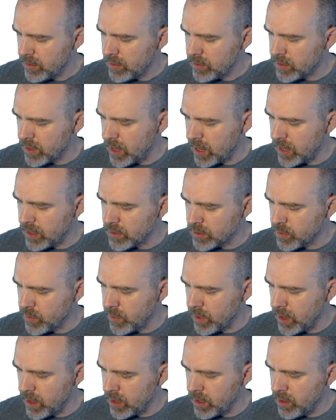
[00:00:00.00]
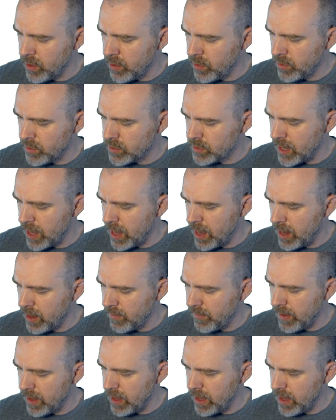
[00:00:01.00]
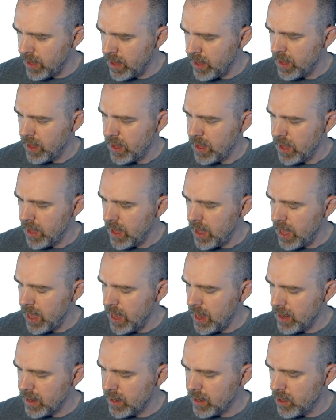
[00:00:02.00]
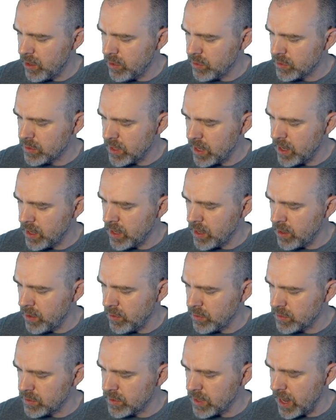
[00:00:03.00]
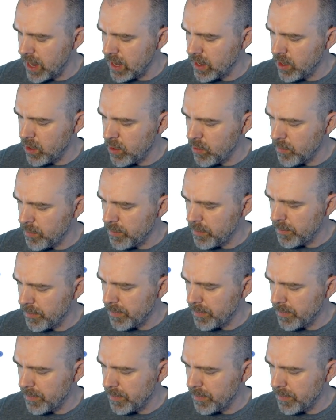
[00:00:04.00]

sine squared u sine v, and cosine u sine u.